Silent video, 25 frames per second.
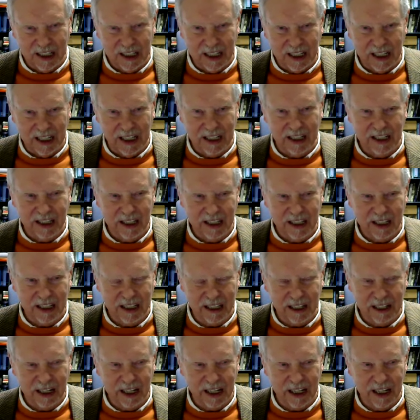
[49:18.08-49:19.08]
And
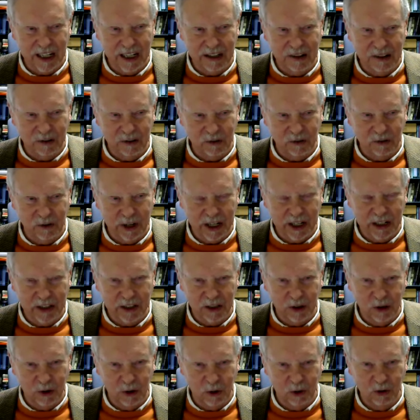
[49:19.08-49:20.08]
the guy ran
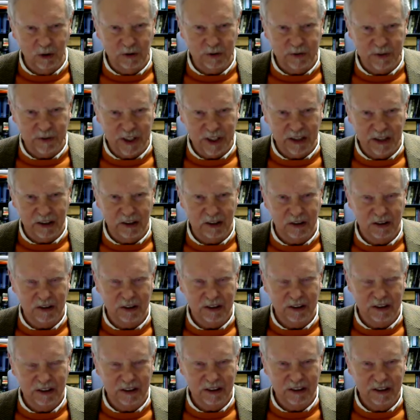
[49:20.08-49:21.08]
the whole
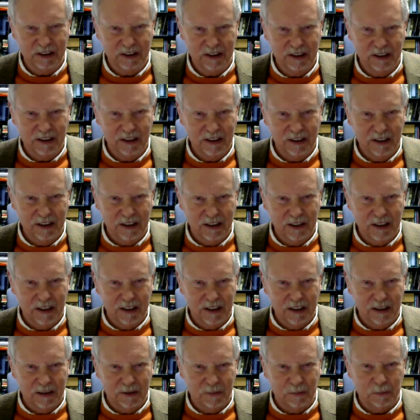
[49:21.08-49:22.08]
field,
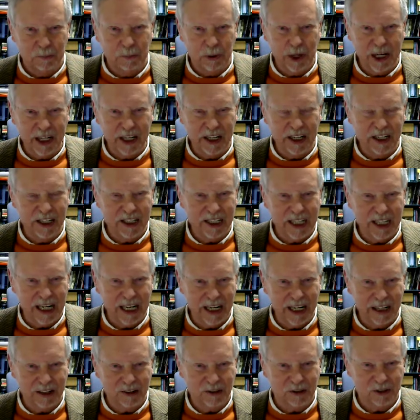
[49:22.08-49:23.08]
breaking
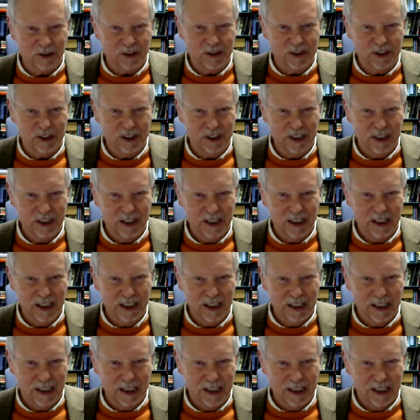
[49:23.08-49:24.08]
tackles
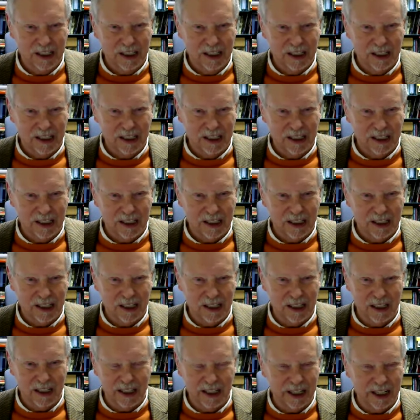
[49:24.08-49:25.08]

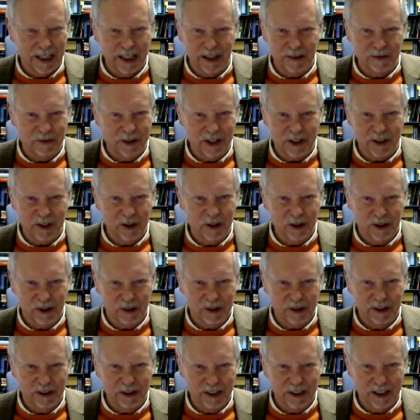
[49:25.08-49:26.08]
at every
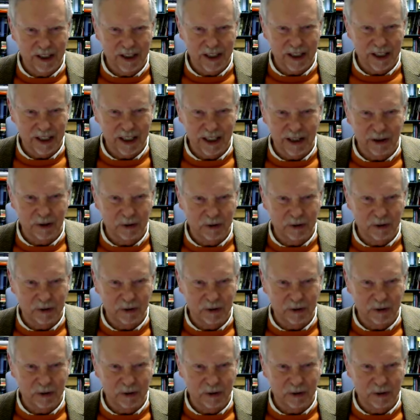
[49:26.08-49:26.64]
turn. And